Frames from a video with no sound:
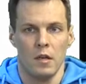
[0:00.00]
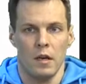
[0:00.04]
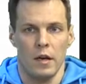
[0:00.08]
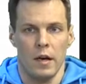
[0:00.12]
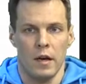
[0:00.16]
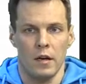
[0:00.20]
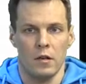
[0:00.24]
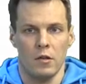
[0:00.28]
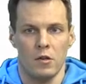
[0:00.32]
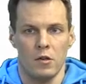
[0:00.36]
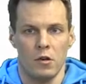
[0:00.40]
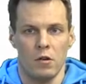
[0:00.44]

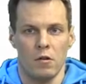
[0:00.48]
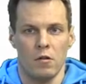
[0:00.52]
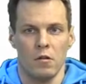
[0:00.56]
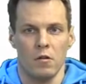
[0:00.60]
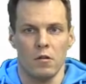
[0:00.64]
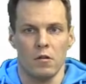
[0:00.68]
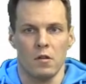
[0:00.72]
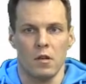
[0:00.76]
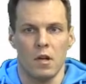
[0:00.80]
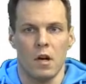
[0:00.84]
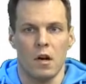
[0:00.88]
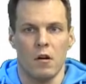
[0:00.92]
and
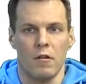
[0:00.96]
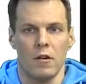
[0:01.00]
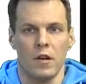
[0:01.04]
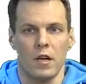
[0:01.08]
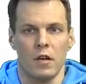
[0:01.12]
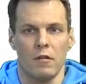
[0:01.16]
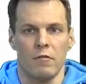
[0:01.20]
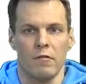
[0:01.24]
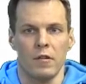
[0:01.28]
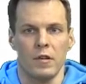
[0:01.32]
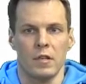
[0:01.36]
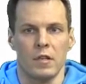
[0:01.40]
journals are
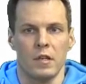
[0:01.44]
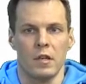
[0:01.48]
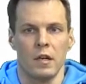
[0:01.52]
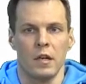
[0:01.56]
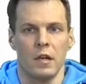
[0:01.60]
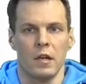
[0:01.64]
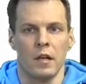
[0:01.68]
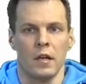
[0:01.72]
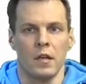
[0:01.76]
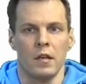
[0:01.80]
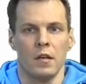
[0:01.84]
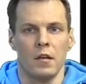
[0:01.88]

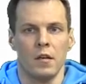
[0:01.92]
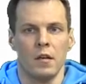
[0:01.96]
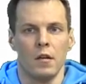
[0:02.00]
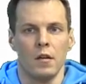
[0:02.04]
increasingly